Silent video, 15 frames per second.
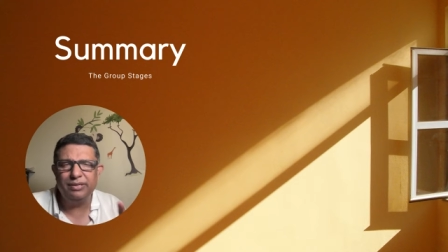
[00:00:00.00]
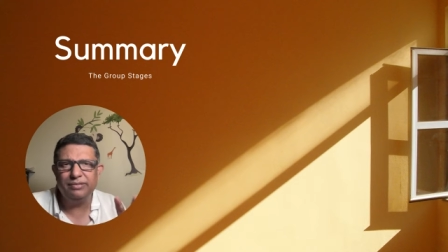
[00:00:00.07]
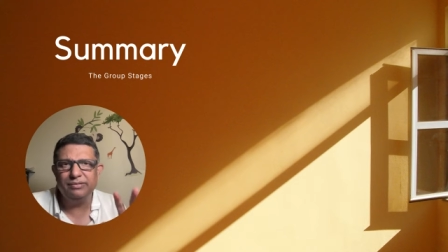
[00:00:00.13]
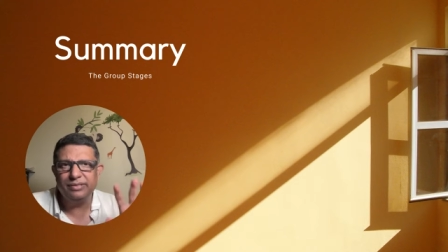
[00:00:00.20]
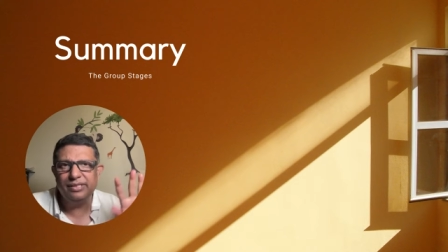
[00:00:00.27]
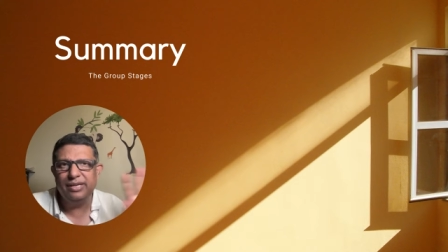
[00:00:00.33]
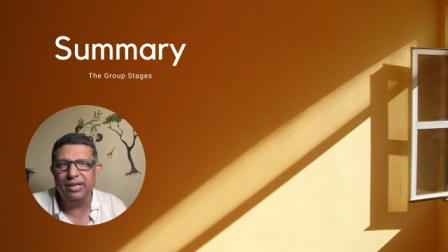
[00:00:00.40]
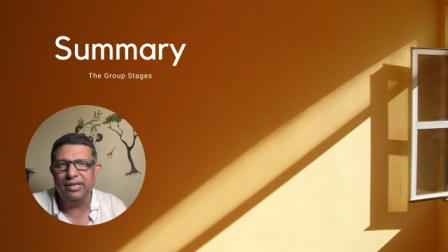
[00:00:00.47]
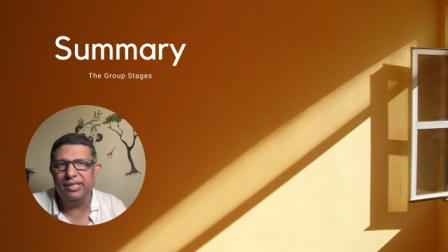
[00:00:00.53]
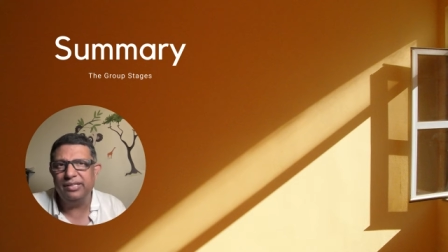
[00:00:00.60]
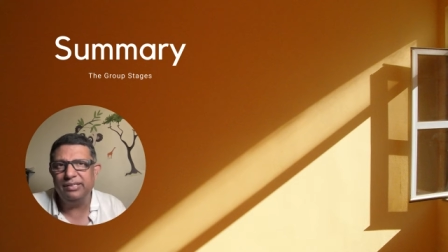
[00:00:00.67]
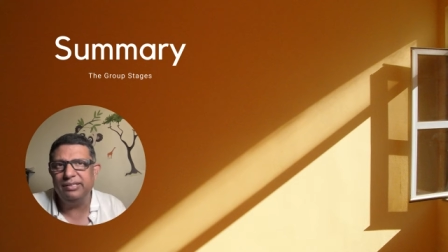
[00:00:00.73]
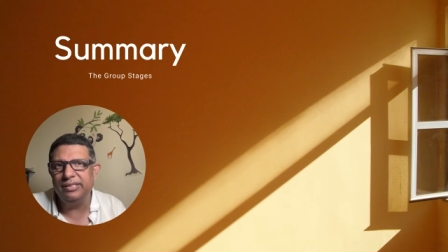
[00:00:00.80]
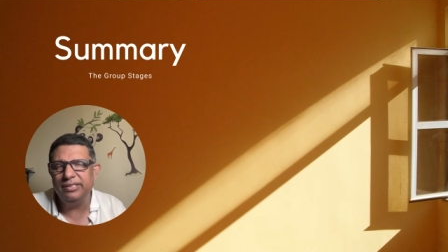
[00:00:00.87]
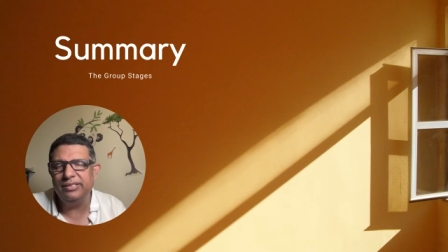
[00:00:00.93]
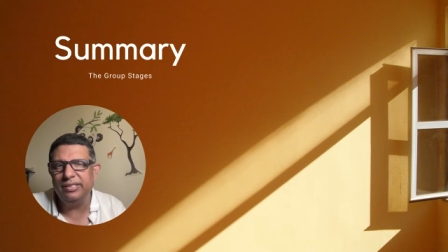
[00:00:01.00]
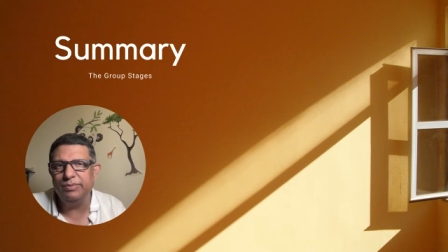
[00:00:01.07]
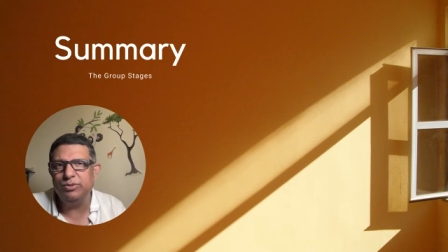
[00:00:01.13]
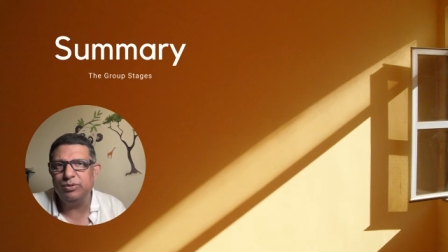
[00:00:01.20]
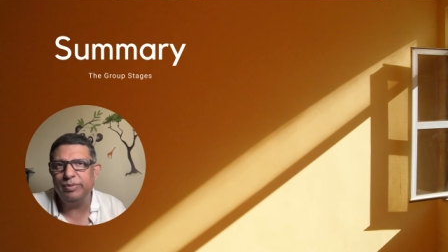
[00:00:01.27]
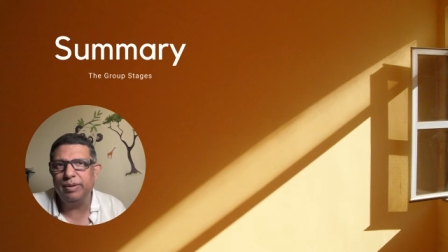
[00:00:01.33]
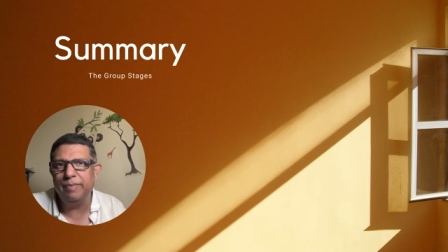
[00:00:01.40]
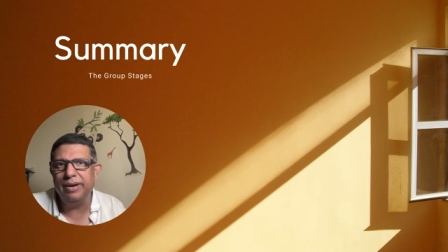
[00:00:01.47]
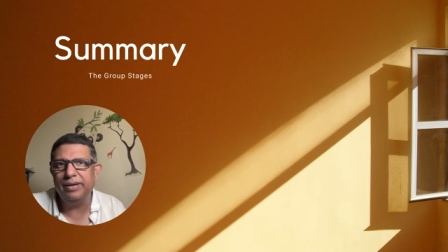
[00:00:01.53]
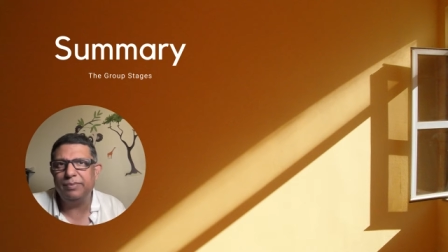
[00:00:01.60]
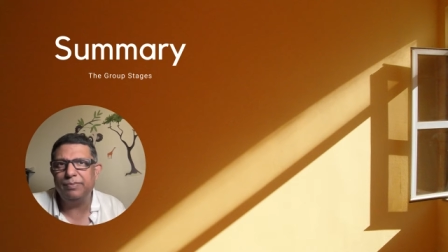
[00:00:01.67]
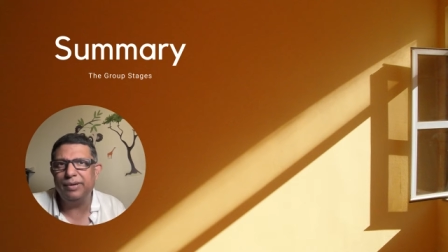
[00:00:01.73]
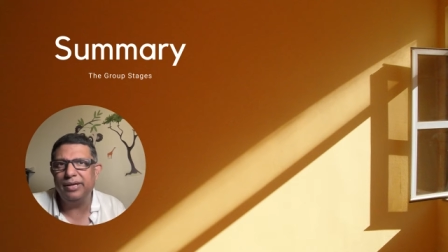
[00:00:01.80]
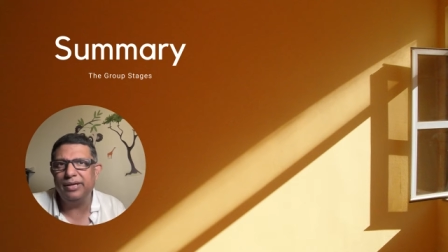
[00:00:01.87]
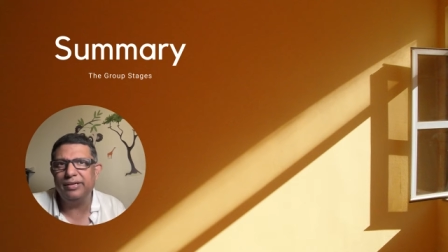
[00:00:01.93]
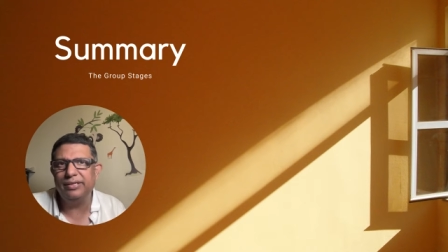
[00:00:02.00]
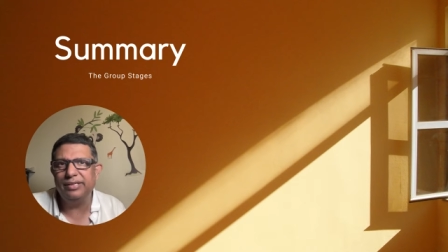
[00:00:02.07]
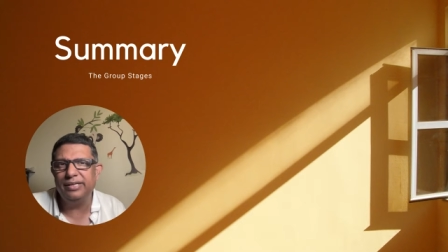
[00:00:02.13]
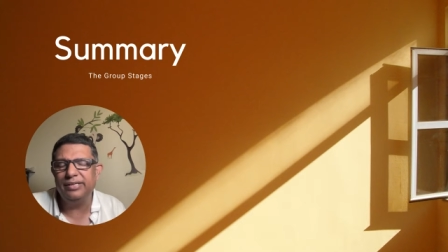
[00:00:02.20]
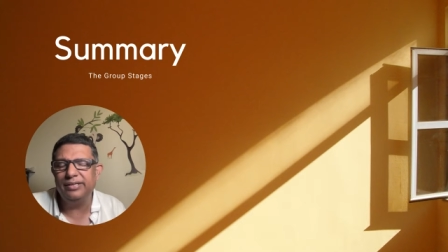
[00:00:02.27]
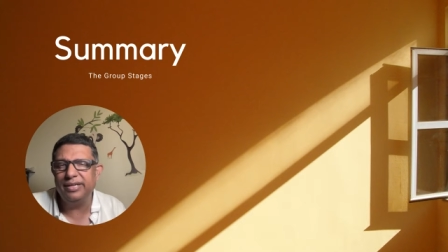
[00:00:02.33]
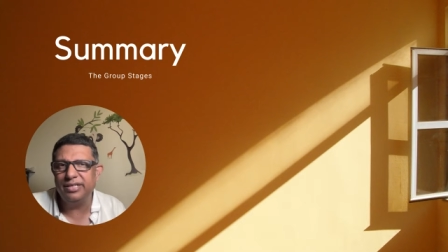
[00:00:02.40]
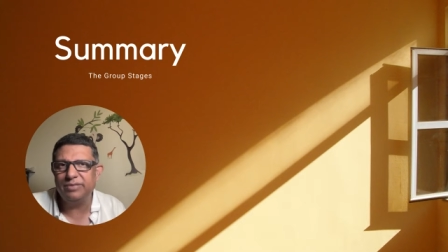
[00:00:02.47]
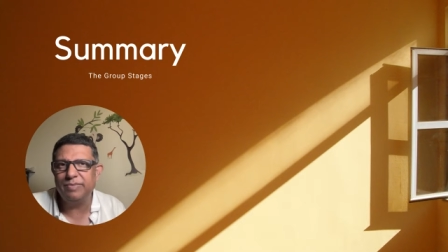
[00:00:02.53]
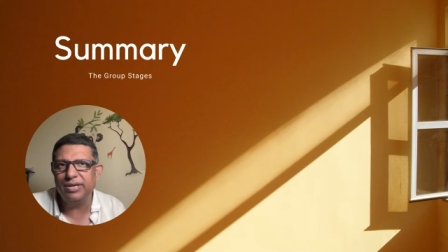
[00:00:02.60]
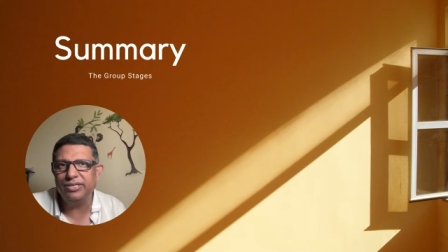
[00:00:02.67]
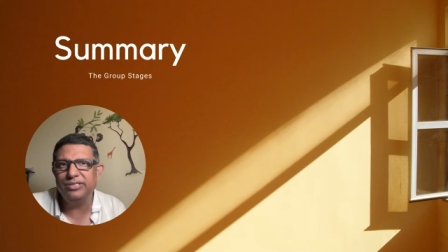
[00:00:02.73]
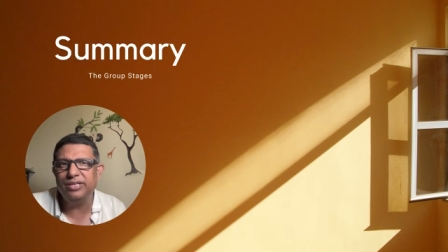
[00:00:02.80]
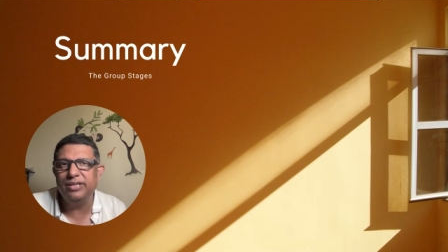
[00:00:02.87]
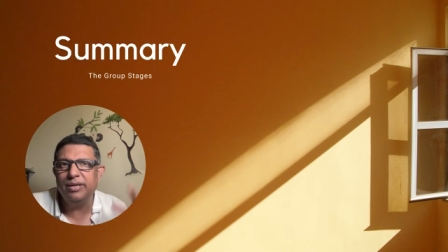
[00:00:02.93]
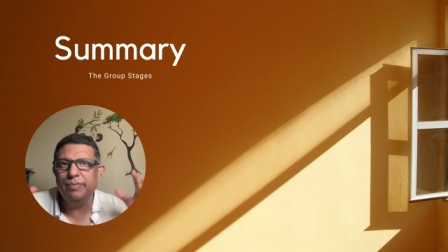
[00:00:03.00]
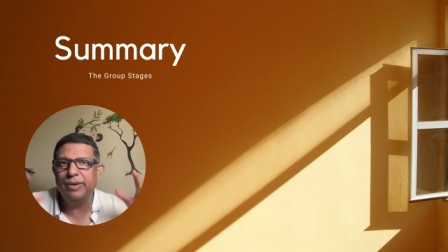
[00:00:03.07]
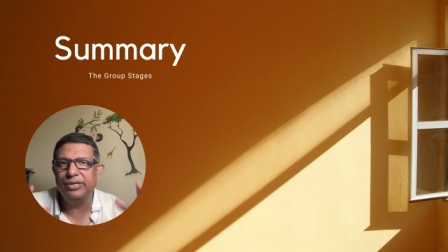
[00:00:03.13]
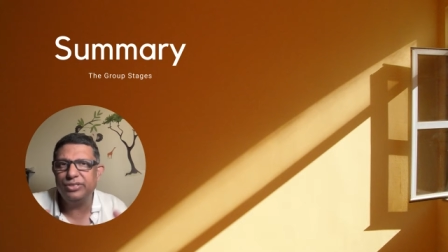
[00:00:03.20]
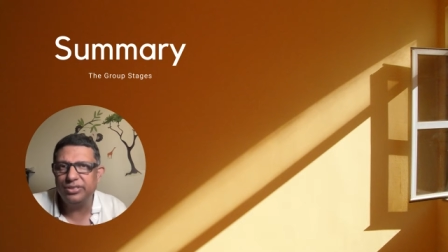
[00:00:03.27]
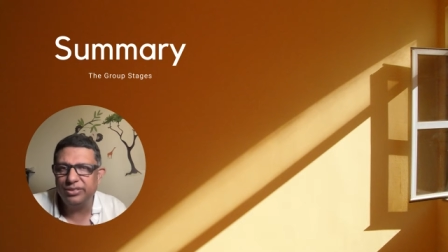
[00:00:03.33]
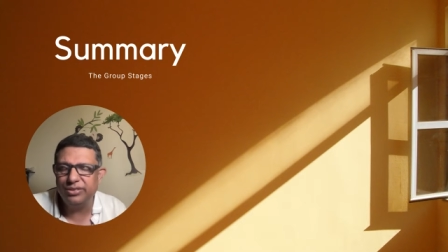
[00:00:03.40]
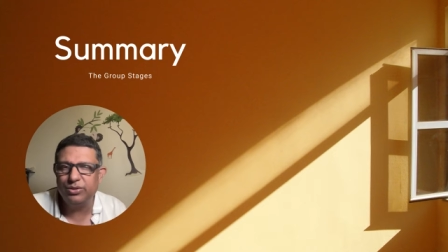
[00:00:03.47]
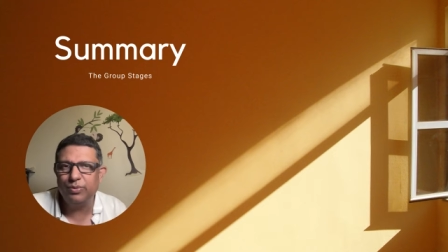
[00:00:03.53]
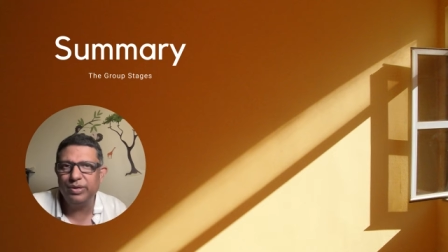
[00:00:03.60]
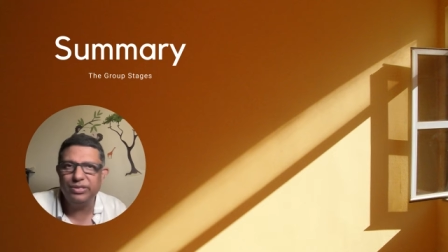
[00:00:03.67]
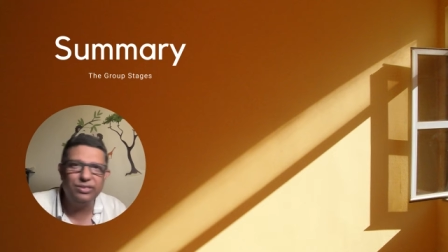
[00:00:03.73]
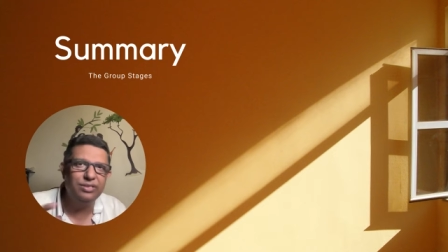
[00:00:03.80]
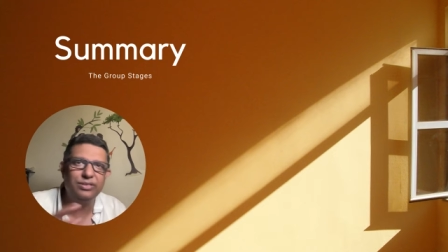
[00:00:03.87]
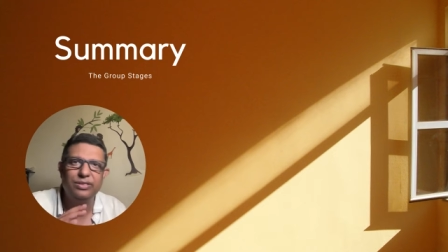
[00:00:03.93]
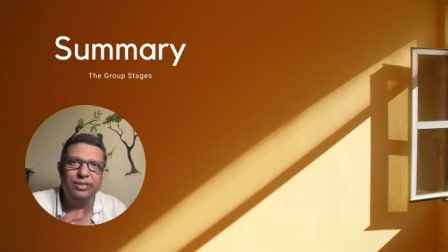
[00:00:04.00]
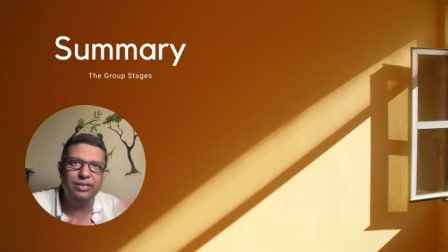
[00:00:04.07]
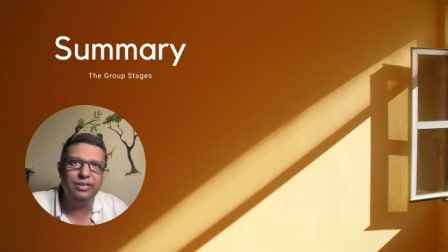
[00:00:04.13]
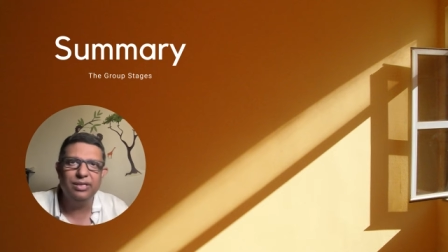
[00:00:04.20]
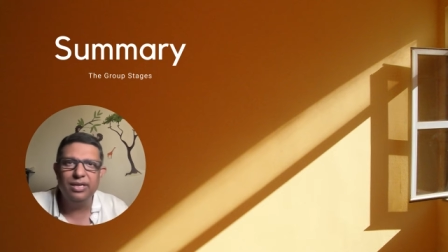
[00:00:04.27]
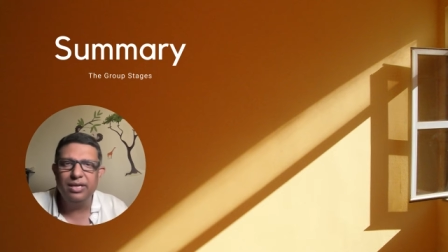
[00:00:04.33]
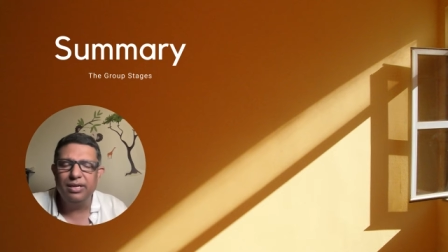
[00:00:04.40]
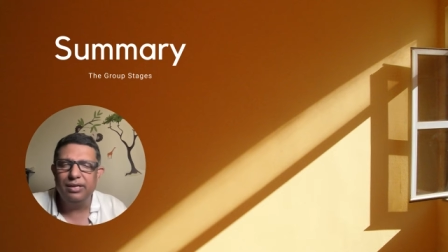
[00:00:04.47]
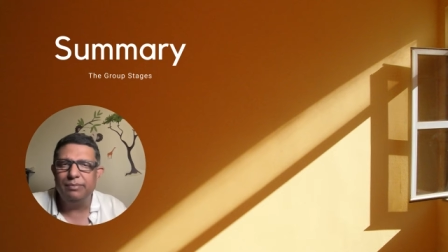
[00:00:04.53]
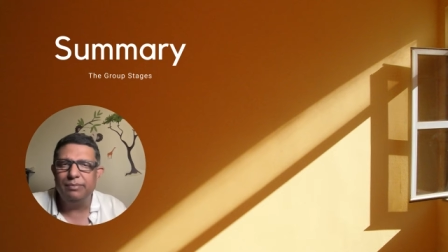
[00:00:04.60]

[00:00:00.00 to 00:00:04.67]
but clearly he seems to be a better player in test matches under pressure situations. He